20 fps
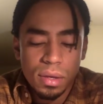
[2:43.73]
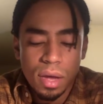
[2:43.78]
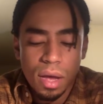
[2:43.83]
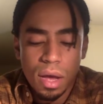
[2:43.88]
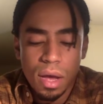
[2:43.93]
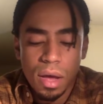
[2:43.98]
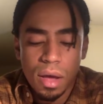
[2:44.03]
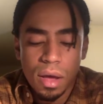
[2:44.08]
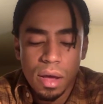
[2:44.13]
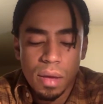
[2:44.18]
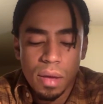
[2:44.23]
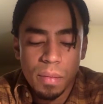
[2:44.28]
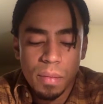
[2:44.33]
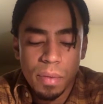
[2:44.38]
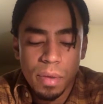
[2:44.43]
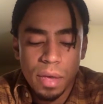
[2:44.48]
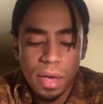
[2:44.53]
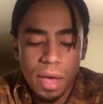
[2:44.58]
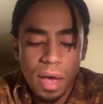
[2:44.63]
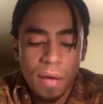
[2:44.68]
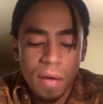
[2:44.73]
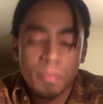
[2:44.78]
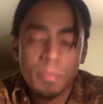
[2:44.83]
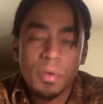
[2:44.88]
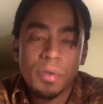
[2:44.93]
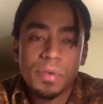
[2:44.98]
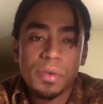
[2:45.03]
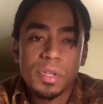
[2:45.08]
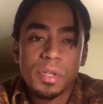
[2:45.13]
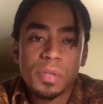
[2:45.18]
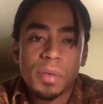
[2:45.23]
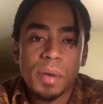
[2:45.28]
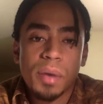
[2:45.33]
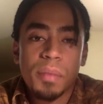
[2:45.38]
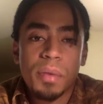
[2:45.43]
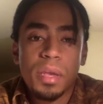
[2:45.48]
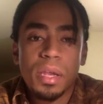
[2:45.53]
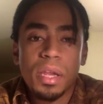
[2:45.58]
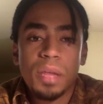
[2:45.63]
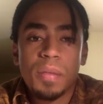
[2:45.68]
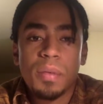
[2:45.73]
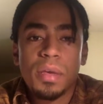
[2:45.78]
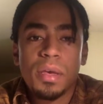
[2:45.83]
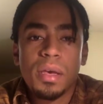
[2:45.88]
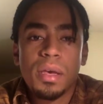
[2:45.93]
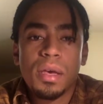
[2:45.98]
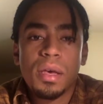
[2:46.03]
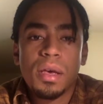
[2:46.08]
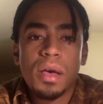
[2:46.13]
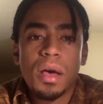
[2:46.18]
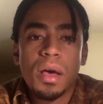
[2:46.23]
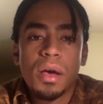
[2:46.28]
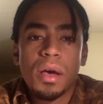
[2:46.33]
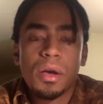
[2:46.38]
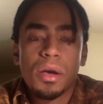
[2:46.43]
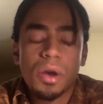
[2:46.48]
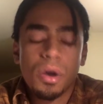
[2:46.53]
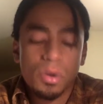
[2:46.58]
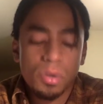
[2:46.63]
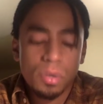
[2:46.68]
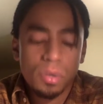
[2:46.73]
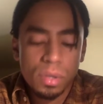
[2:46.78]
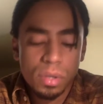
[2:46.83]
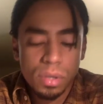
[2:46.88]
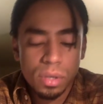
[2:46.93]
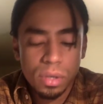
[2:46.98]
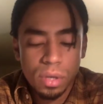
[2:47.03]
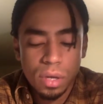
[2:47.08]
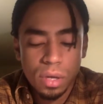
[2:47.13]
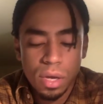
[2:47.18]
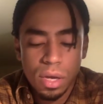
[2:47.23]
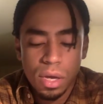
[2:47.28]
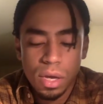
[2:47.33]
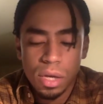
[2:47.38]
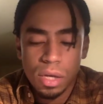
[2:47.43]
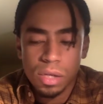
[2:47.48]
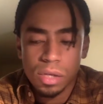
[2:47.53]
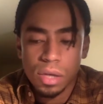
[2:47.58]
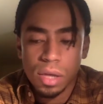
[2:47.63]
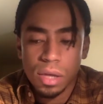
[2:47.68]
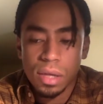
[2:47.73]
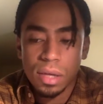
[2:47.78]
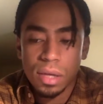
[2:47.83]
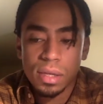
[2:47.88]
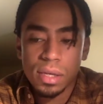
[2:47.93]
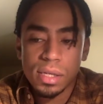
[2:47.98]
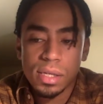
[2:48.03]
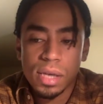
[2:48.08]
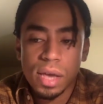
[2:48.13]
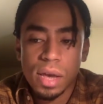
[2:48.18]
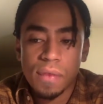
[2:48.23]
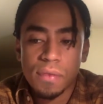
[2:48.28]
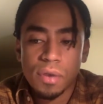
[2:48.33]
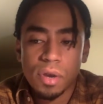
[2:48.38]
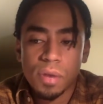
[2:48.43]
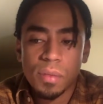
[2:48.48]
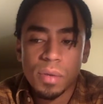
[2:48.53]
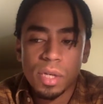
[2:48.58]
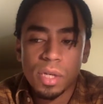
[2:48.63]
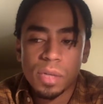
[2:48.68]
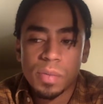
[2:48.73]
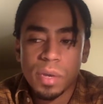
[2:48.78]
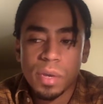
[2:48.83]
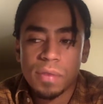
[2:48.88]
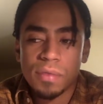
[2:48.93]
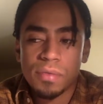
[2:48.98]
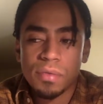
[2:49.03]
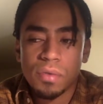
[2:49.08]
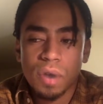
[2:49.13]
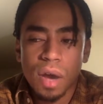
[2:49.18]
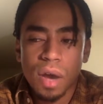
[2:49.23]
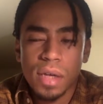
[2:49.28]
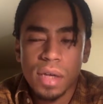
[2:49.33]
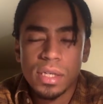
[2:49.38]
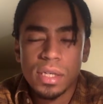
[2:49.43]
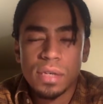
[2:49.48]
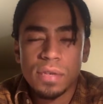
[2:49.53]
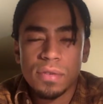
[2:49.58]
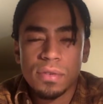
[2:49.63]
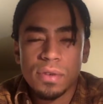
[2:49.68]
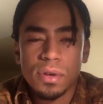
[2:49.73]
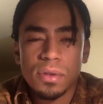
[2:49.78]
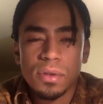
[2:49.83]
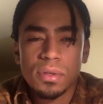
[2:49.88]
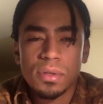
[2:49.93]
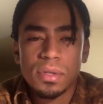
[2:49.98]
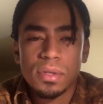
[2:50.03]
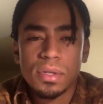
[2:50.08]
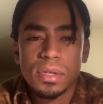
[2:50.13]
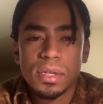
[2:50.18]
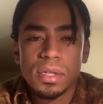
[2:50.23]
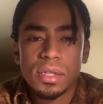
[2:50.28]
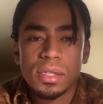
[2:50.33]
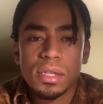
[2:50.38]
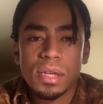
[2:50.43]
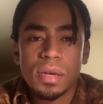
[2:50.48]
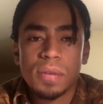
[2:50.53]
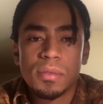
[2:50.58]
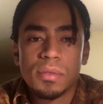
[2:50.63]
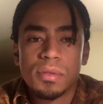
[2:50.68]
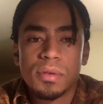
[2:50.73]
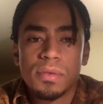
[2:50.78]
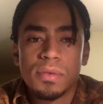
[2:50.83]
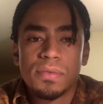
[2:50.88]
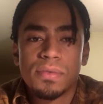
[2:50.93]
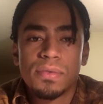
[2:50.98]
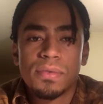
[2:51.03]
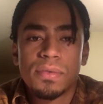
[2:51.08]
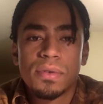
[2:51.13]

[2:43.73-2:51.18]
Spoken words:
But yeah, moving on to my PDP goals. So I think this year I've got a much better variety of goals in terms of